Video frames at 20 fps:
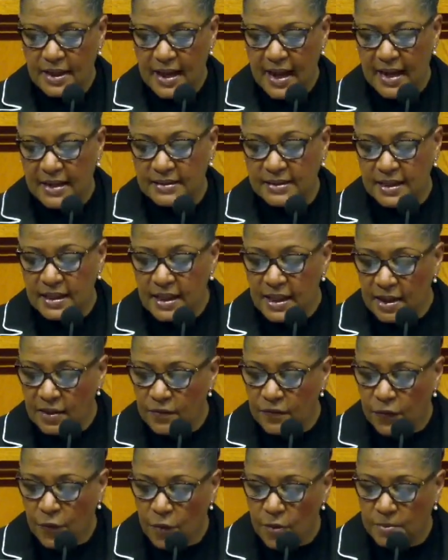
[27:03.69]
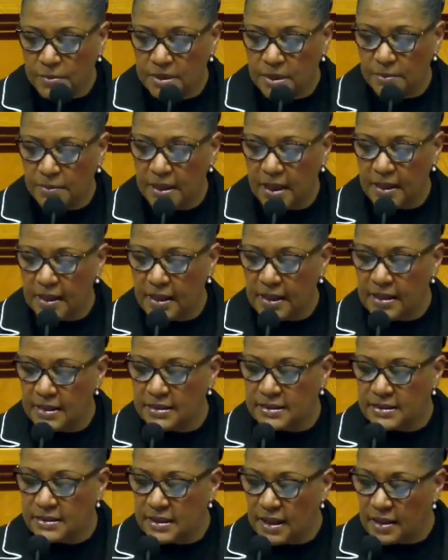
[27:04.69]
as he informs him that it
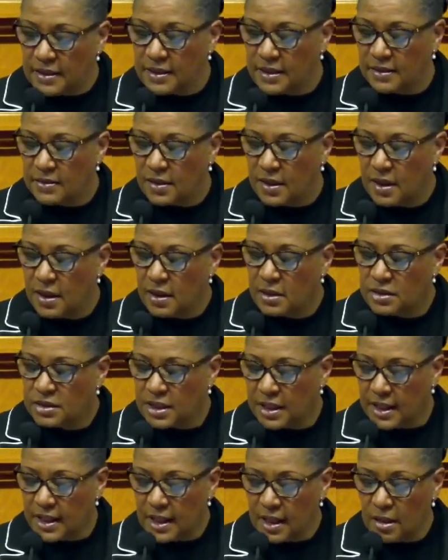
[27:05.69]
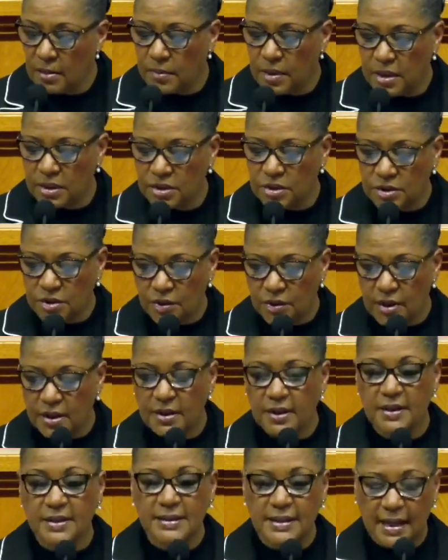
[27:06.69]
is nothing to him concerning
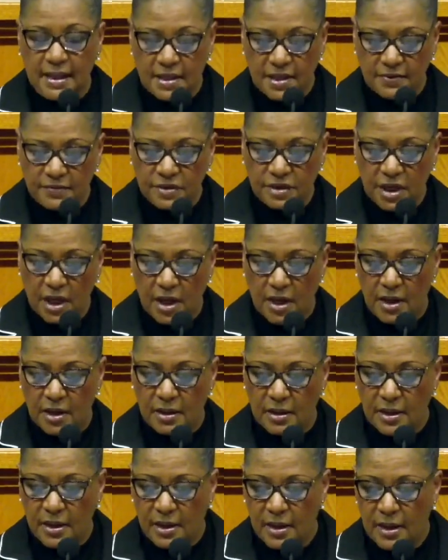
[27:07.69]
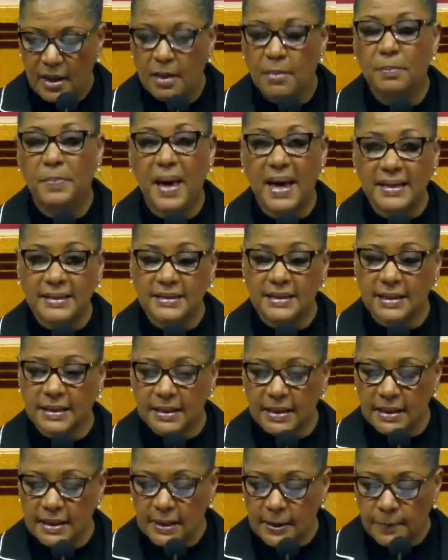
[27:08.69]
the death of John.
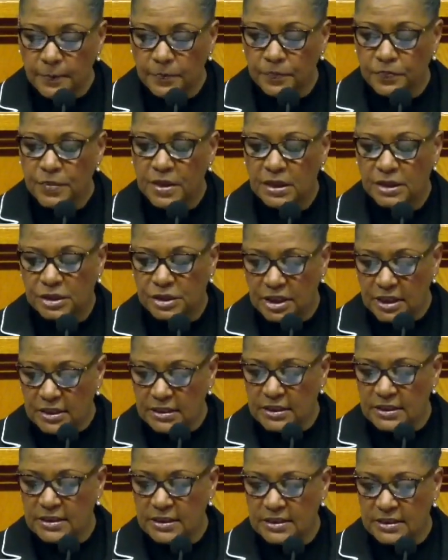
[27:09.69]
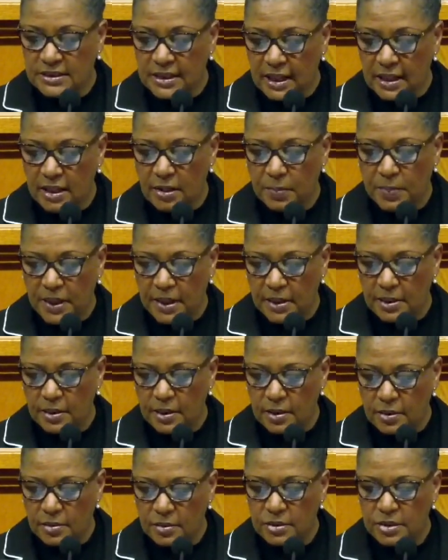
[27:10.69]
Basically, Jesus is telling
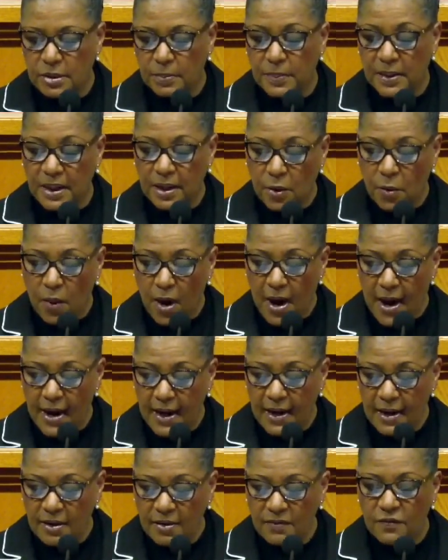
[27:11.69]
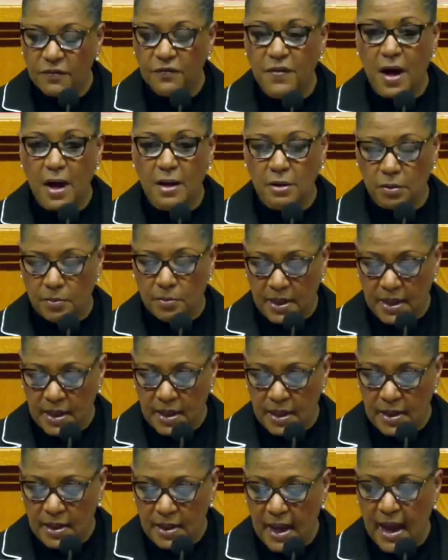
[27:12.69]
Peter to be quiet, follow
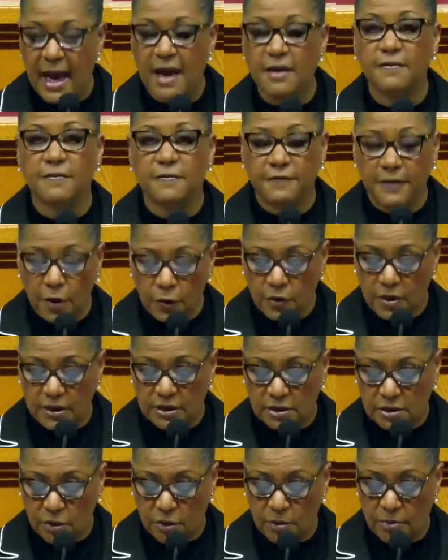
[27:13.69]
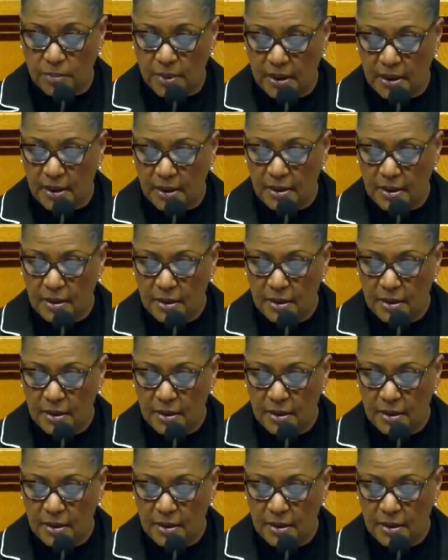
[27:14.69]
me, and focus on me.